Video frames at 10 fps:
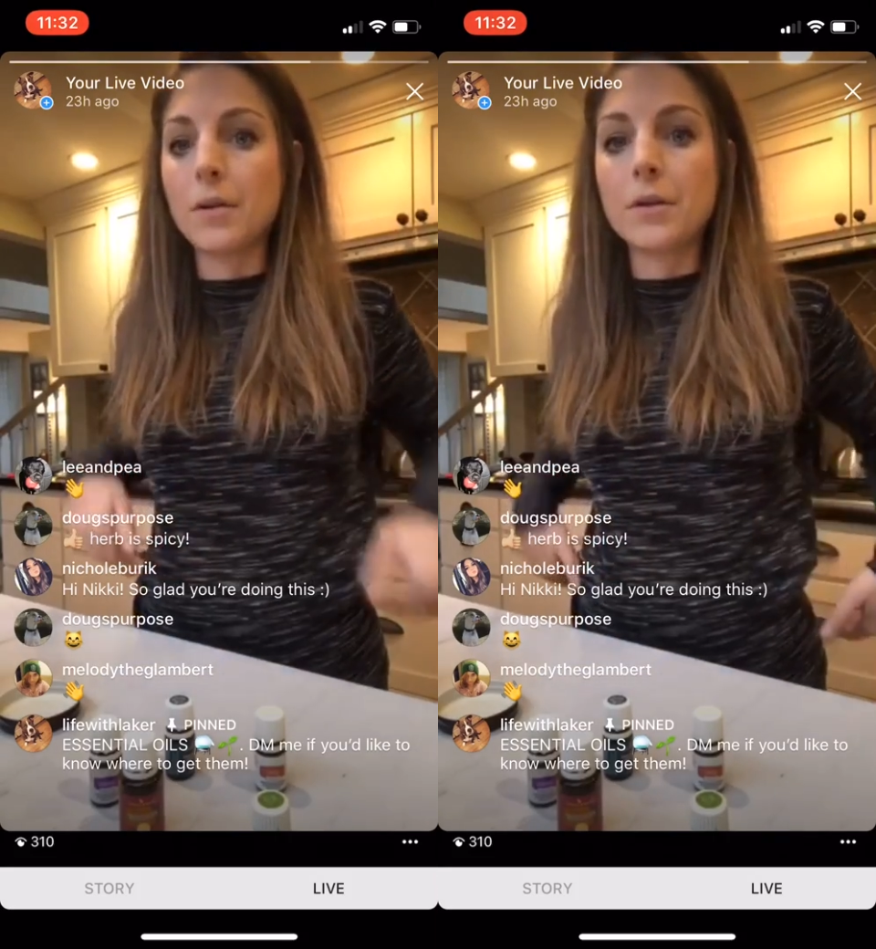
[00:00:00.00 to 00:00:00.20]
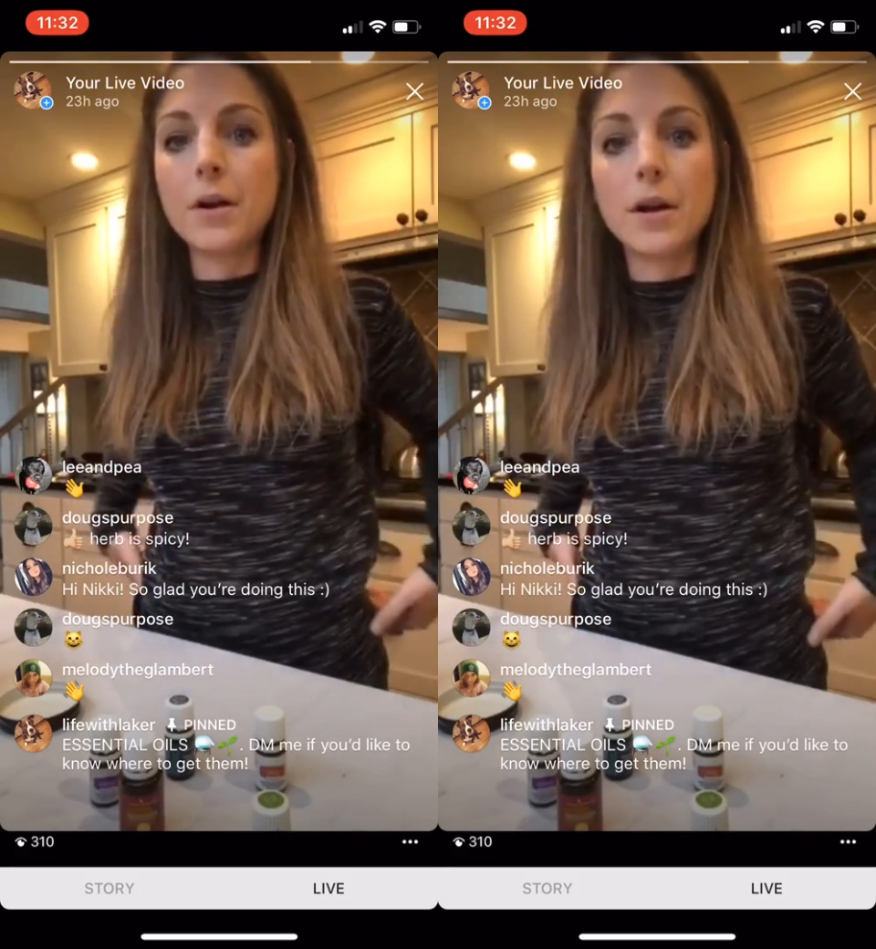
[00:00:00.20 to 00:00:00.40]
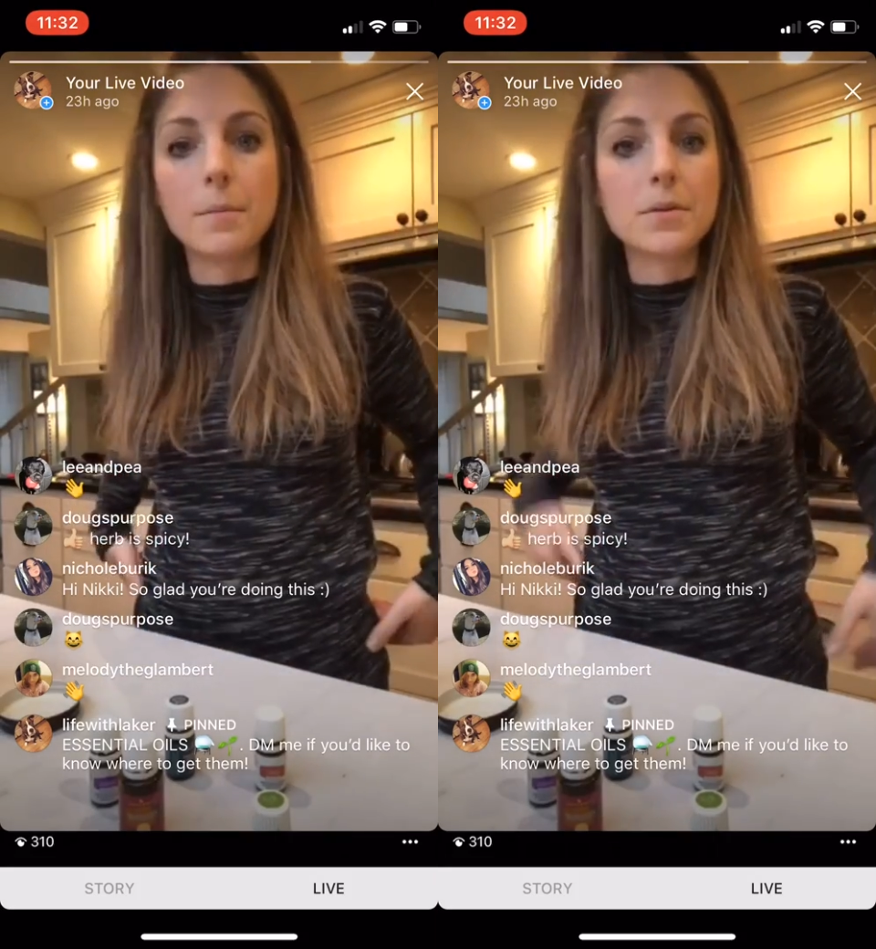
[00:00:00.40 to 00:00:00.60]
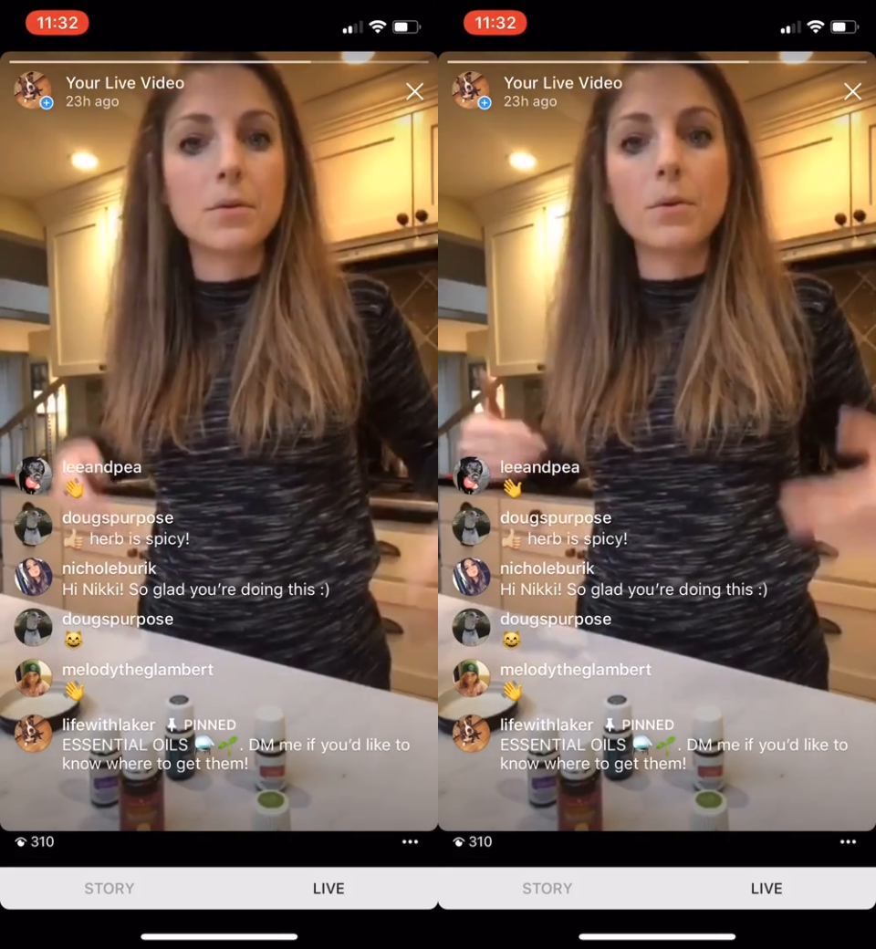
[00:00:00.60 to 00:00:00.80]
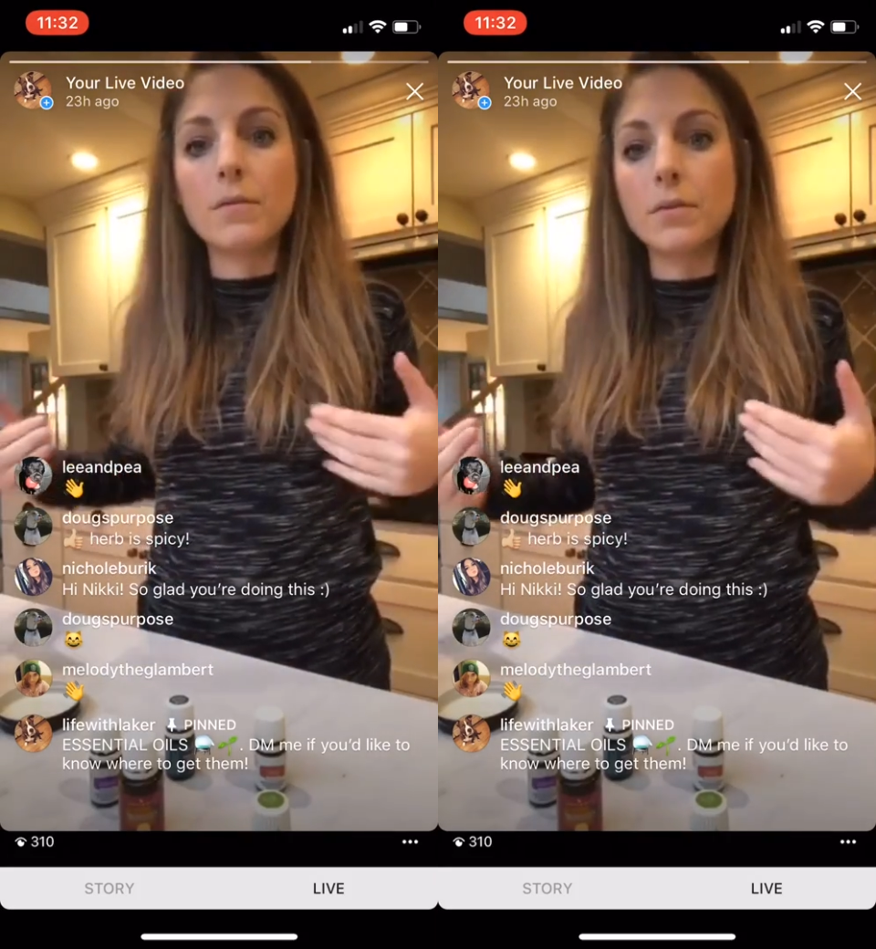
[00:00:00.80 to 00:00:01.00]
their hips
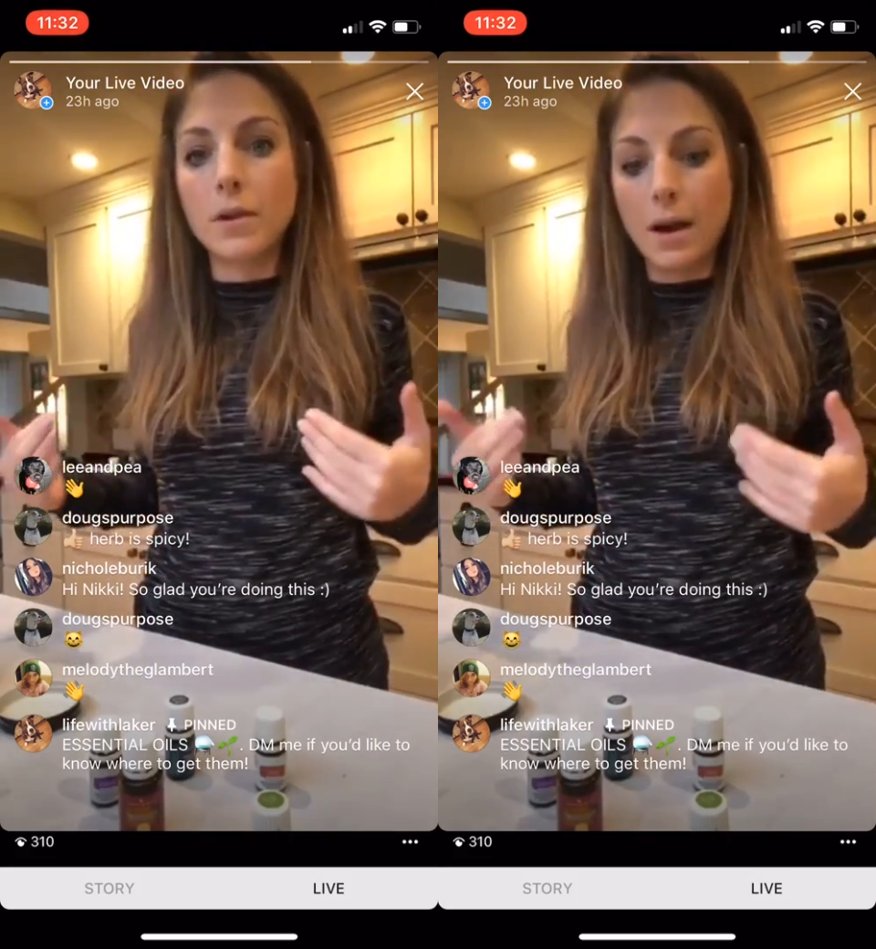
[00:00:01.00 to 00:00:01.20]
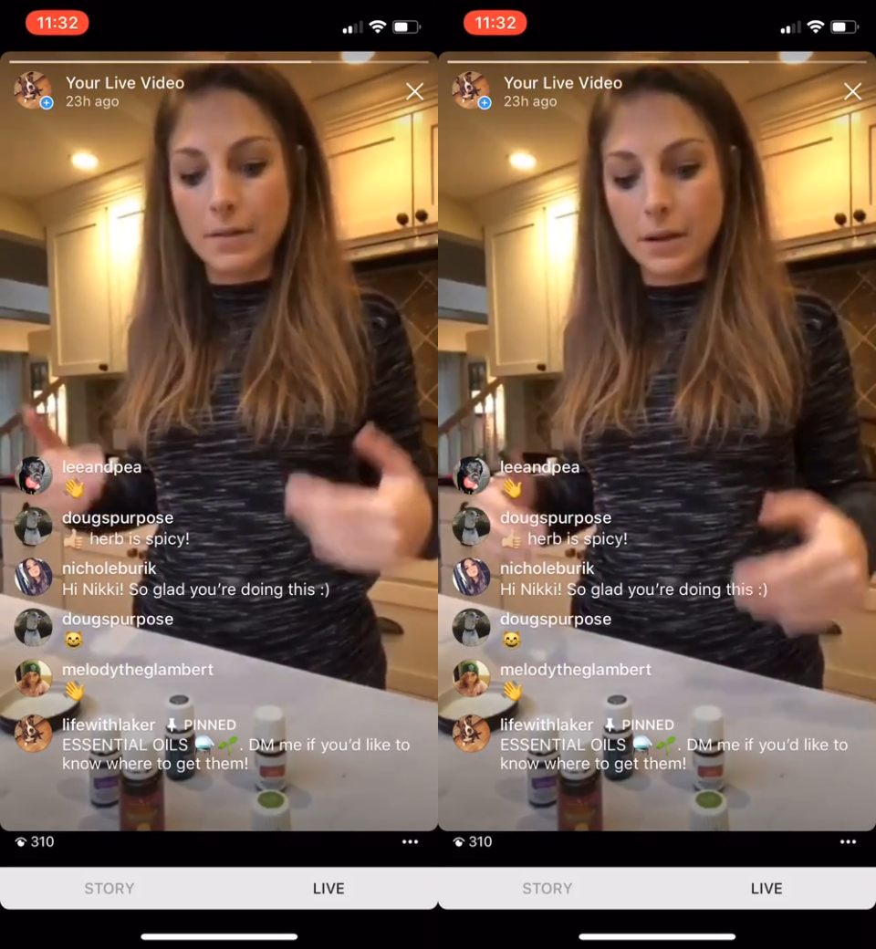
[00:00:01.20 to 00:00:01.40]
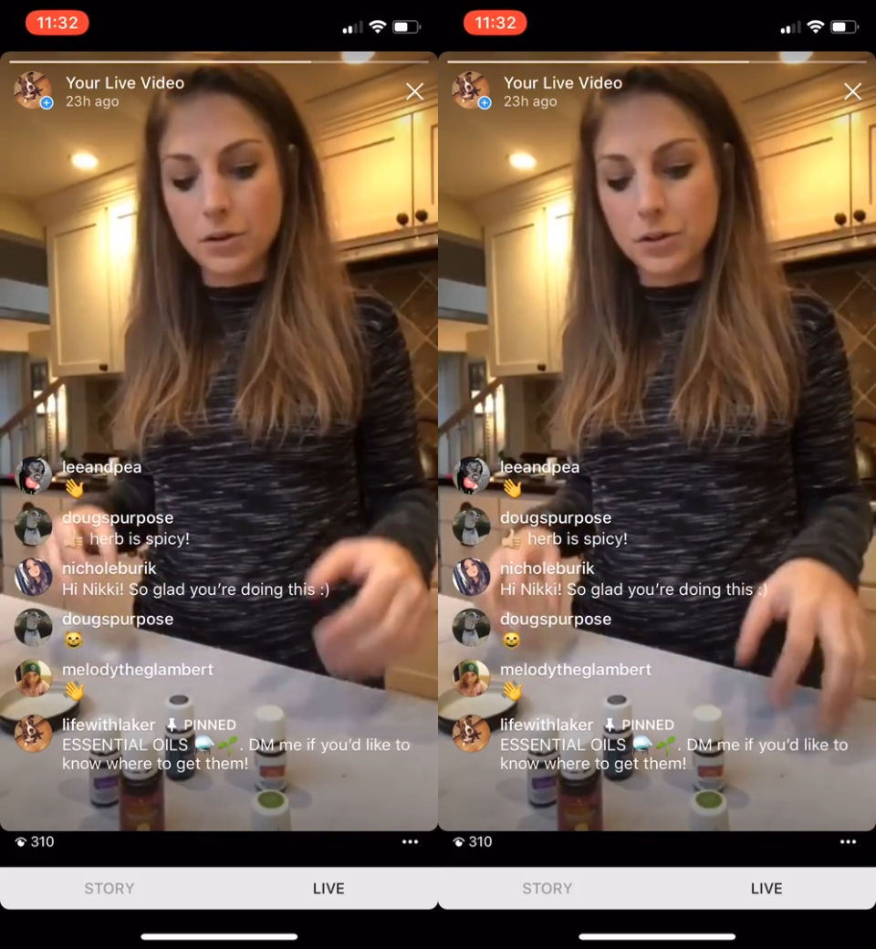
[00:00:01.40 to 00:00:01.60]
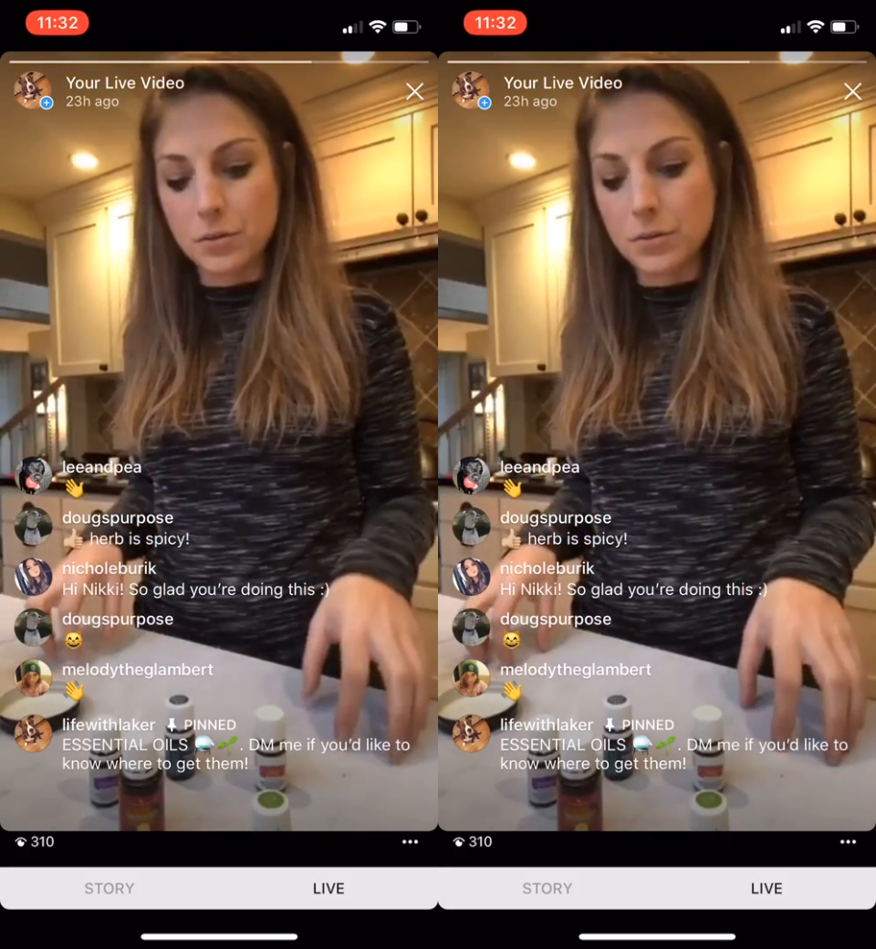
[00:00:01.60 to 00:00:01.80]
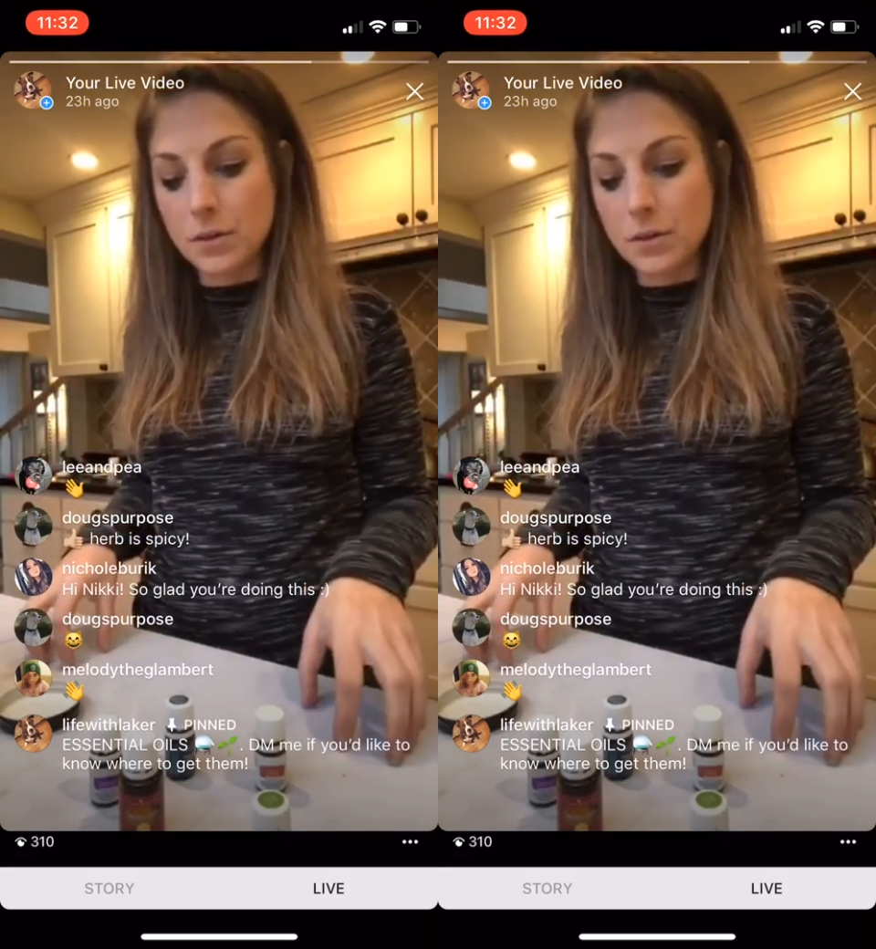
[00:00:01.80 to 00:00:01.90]
or wherever they're having issues.